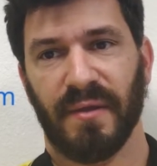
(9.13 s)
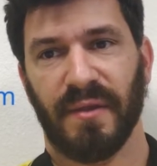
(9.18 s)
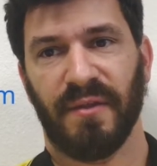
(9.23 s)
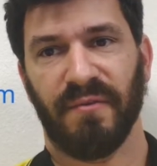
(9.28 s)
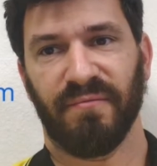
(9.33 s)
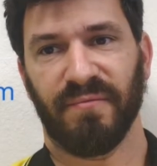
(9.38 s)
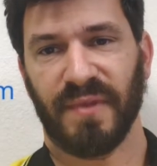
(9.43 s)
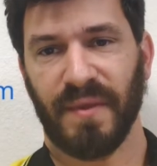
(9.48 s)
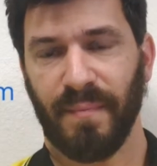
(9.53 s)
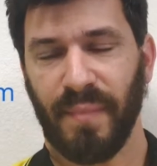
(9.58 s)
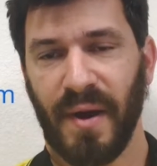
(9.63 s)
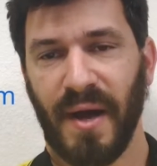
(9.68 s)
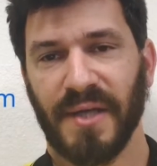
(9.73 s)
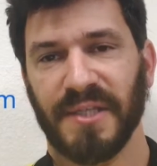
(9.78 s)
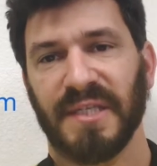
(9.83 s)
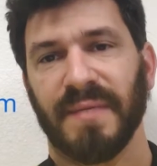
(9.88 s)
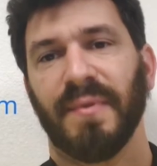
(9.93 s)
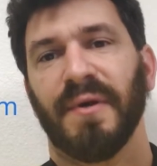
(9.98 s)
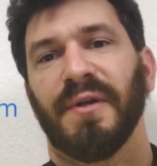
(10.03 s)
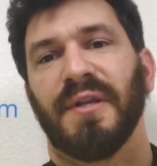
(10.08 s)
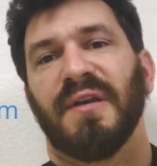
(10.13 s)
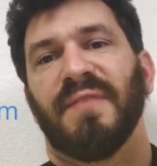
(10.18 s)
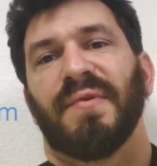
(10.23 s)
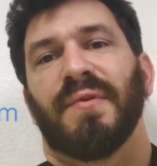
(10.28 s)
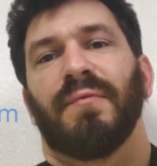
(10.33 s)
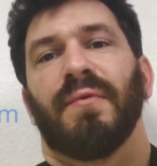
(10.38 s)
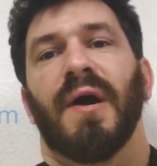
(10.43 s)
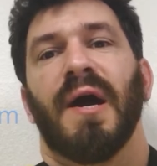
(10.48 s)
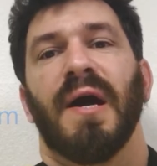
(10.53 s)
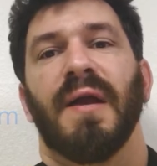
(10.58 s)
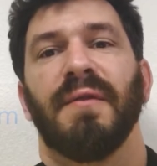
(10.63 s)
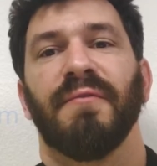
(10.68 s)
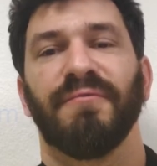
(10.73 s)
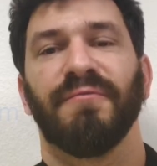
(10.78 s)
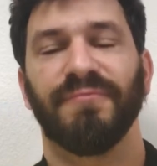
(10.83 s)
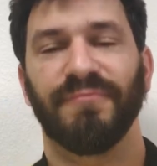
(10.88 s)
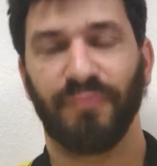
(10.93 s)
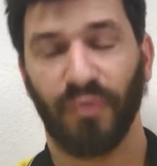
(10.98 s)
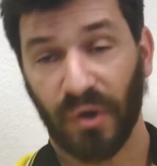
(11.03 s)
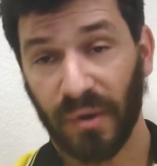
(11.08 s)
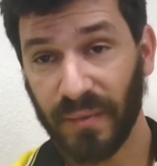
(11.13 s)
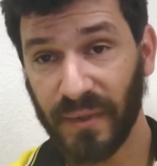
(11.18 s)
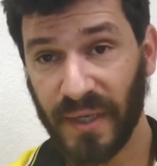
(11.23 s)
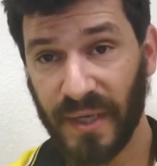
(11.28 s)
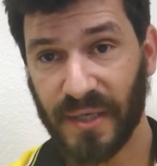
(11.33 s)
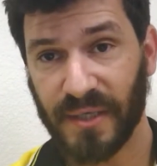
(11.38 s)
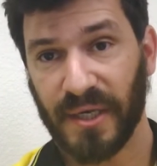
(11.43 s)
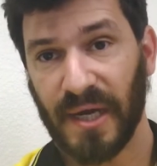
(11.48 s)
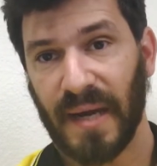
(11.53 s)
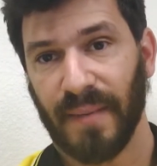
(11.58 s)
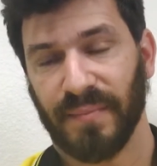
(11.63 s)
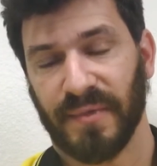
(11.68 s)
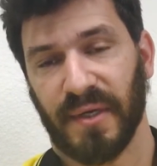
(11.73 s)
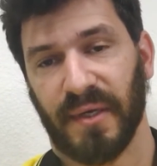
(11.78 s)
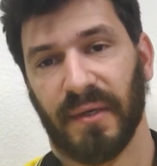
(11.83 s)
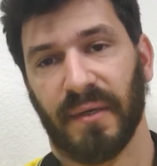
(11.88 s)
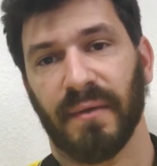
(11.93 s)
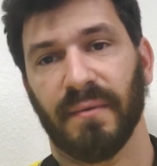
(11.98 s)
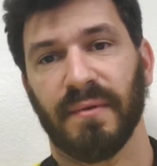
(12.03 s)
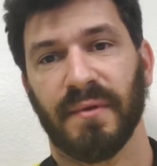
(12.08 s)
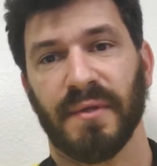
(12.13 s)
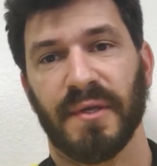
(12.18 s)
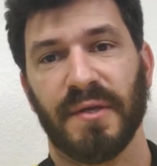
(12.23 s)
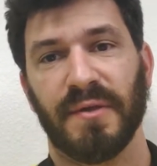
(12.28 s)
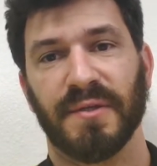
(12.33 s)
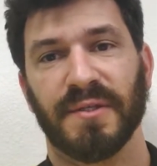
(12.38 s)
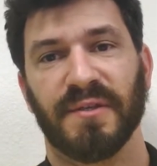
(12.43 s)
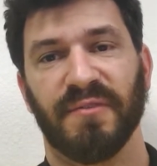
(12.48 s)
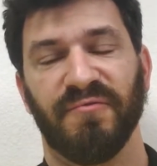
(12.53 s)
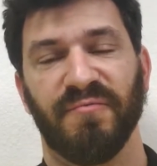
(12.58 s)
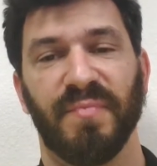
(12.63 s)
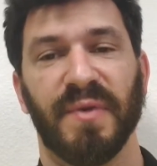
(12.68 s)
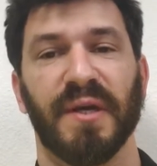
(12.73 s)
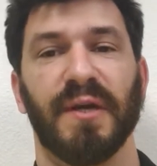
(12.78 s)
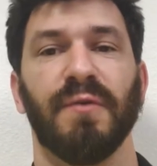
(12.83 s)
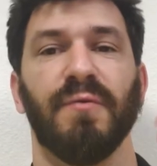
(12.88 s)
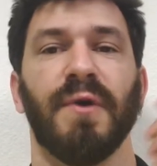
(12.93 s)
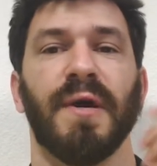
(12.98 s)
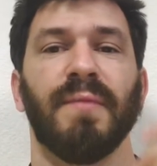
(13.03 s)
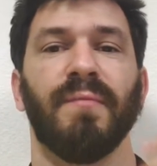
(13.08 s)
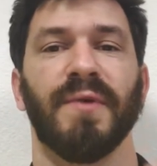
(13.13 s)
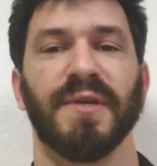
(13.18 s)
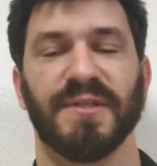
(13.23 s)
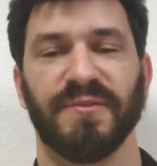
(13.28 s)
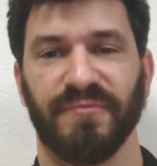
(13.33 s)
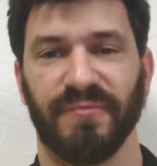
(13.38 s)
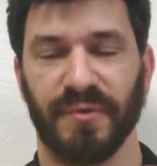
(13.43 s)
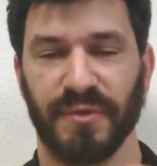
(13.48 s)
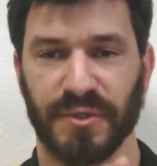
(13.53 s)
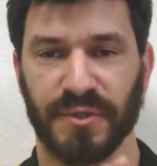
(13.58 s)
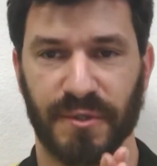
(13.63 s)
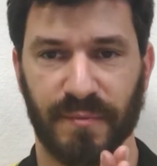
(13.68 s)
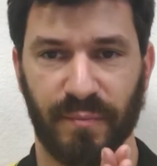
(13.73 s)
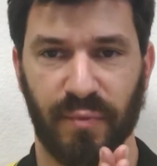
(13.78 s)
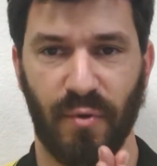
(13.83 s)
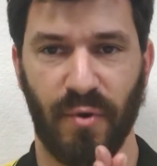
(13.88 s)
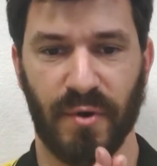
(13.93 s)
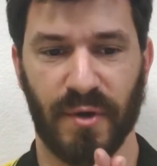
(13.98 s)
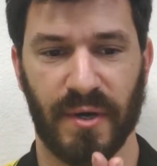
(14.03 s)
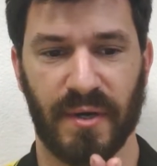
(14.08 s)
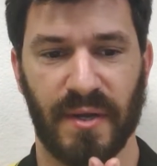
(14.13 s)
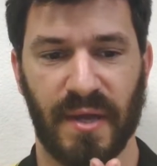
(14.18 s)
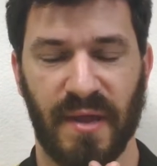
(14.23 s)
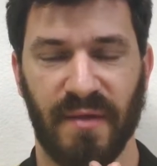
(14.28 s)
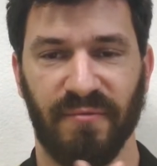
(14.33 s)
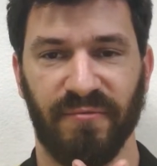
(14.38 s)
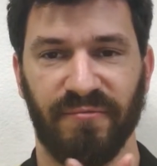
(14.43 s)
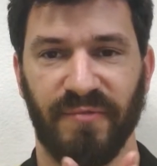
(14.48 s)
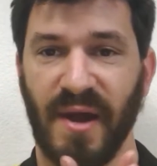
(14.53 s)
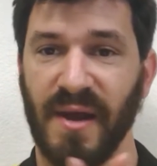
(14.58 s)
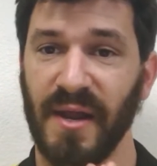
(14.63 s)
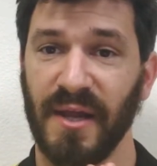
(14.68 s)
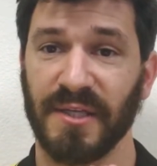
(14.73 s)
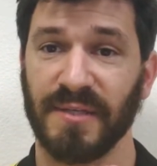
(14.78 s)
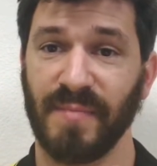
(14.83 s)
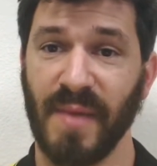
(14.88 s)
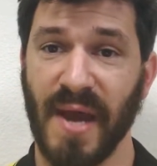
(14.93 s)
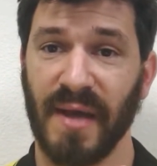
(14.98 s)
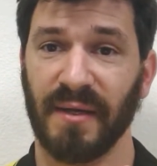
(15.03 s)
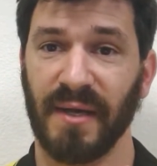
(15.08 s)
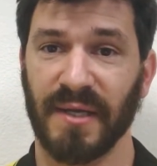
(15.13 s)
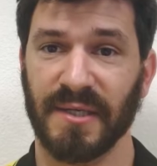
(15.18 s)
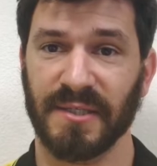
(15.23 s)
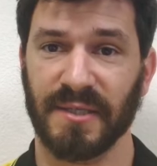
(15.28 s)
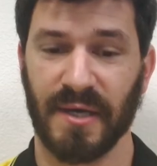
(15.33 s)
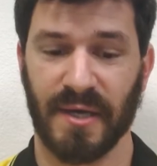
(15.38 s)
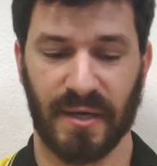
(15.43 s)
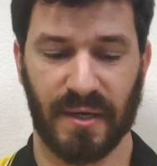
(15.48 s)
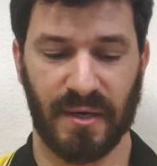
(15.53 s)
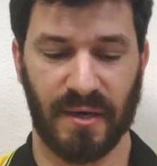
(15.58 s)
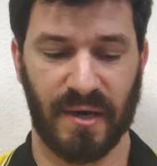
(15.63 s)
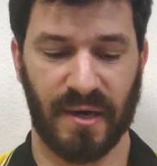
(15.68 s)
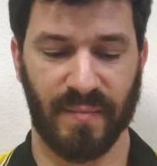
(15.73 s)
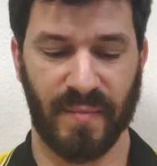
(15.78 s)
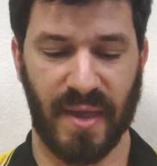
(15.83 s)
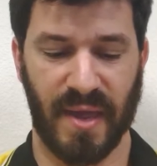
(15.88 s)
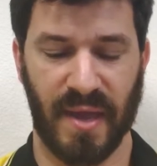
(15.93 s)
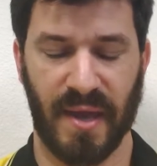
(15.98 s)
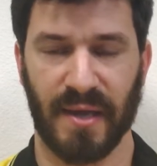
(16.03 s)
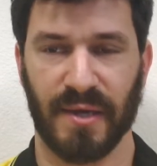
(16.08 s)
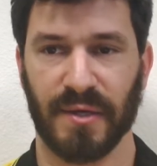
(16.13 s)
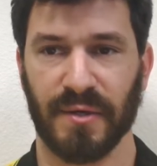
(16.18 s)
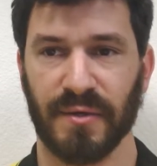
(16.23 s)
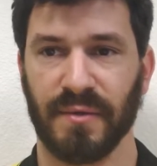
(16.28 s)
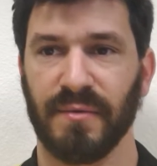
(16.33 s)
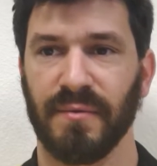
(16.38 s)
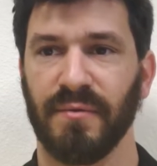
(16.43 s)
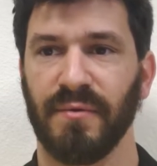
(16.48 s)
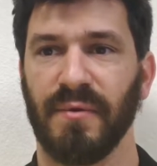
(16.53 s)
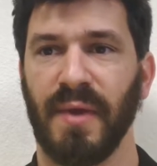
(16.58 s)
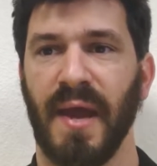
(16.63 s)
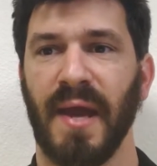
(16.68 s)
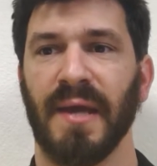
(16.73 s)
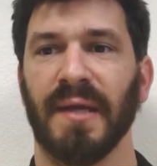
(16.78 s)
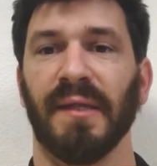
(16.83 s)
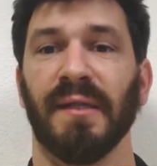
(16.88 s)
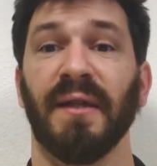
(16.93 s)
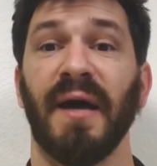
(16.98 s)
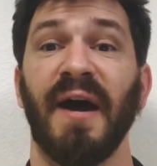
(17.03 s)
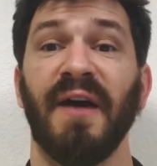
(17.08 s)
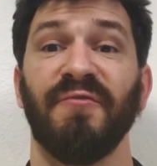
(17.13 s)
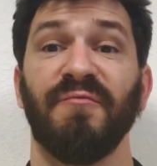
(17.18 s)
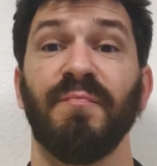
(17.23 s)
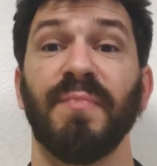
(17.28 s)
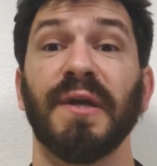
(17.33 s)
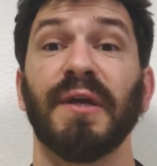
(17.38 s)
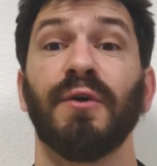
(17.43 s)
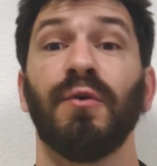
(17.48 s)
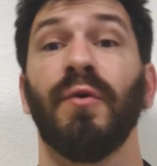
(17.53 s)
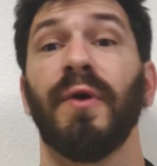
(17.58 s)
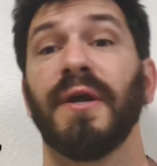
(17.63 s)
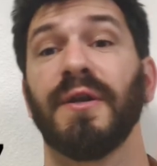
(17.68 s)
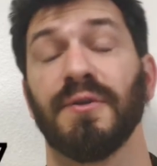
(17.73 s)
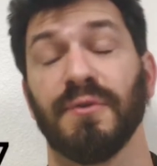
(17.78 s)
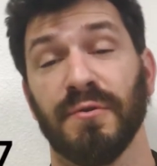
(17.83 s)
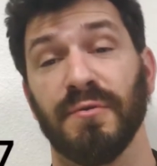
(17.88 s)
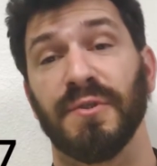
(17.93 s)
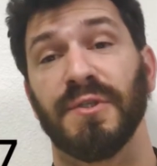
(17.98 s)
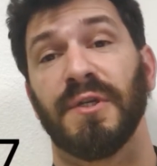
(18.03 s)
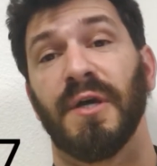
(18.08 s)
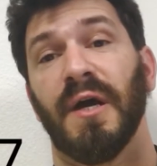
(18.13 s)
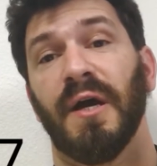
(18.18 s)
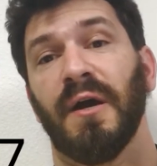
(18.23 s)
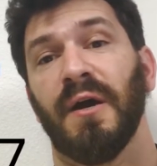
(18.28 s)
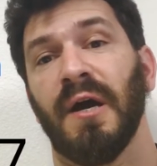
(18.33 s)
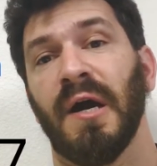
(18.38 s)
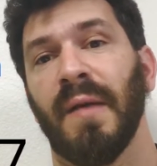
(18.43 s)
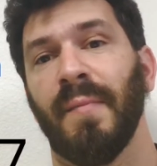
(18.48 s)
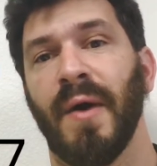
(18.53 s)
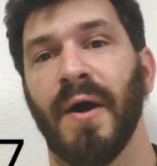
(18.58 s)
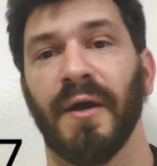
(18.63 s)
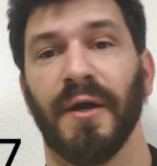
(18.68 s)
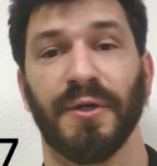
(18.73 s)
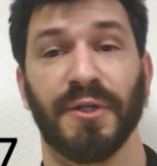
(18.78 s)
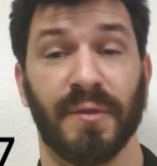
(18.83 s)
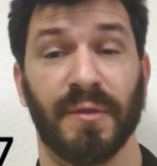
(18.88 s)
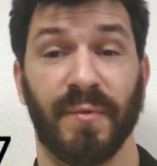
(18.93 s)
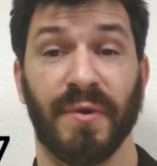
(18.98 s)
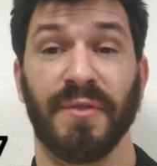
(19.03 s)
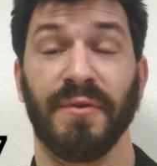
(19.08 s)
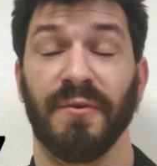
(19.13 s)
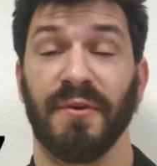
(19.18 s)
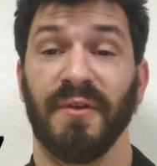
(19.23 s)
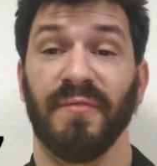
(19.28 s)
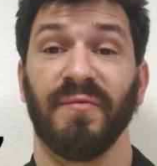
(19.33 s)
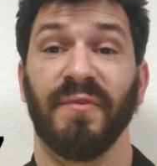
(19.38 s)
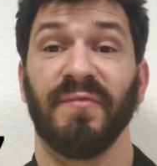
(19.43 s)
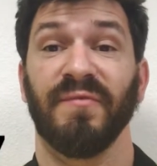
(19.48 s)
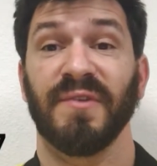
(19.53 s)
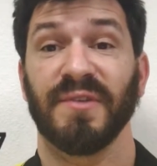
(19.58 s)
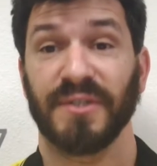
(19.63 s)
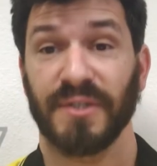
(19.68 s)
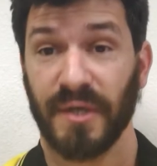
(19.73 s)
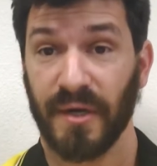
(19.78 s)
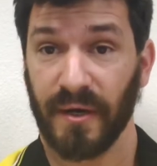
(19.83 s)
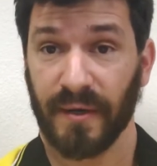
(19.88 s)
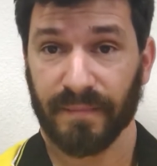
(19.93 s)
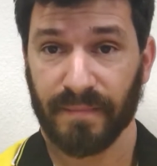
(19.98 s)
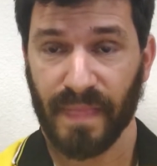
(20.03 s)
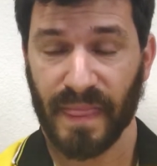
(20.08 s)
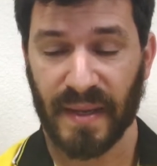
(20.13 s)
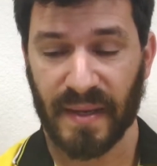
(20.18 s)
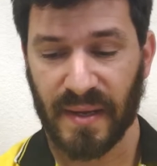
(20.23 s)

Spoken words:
The possibility of Iran formally adopting the use of Bitcoin was first reported in FinanceMagnates.com and LiveBitcoinNews.com on October 30th of this year.